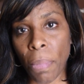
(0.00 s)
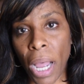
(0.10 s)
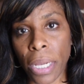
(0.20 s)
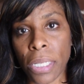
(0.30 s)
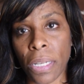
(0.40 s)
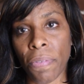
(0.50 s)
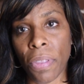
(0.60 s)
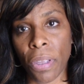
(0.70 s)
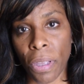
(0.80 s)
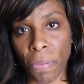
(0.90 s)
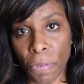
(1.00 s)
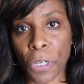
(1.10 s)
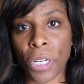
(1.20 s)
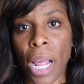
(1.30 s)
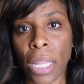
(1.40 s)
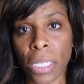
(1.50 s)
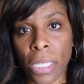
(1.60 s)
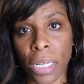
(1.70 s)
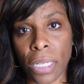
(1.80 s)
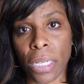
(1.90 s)
minds of the Virgin Island
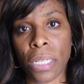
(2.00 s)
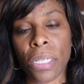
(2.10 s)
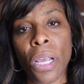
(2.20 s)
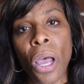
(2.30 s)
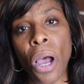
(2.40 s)
citizens